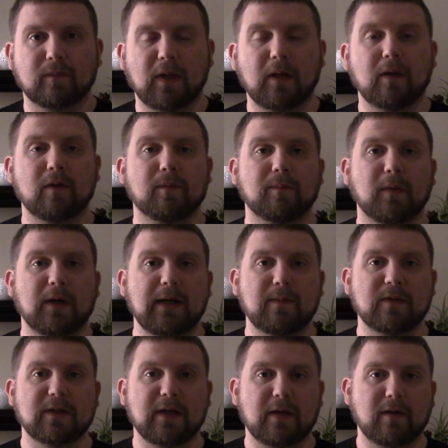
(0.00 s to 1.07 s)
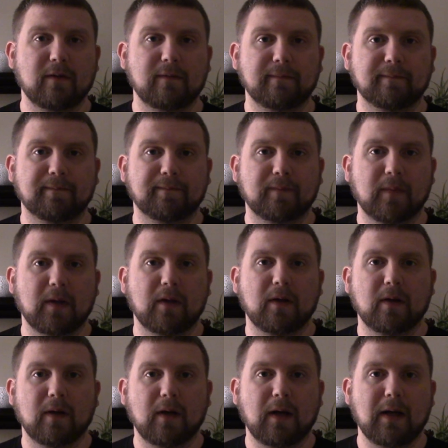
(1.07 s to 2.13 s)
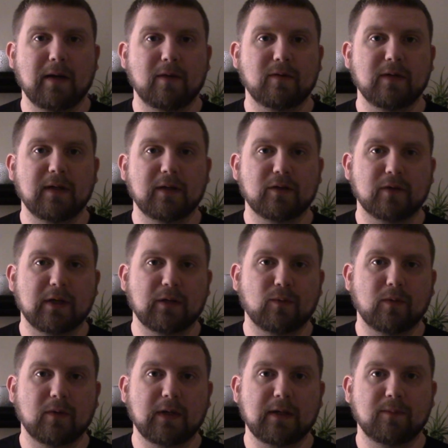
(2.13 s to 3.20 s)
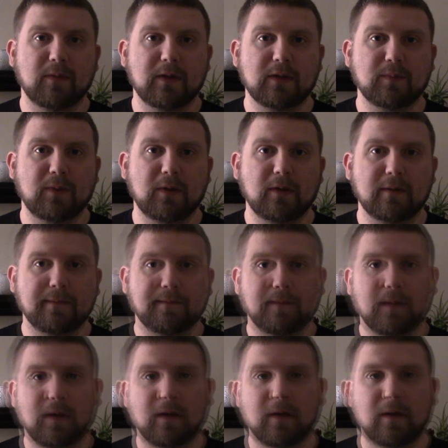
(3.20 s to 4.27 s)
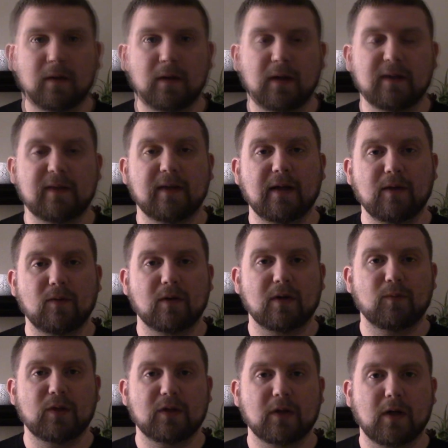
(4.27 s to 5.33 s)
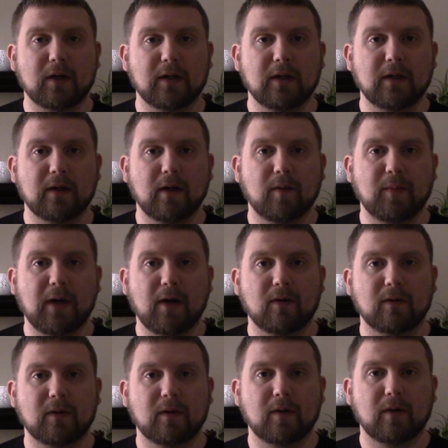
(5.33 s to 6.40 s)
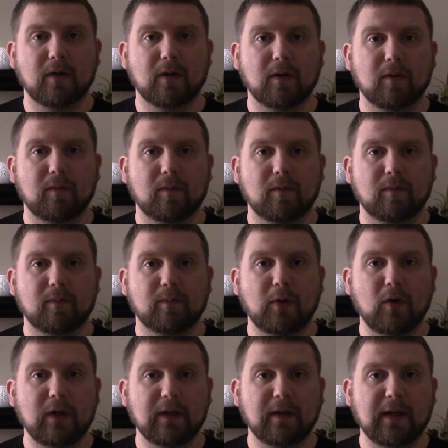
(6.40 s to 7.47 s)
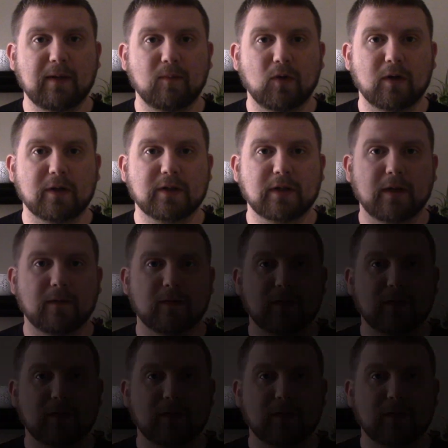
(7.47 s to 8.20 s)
Hello, my name is Aaron. I own Need of Tranquility in Pittsburgh, and today we're going to be talking about bony landmarks of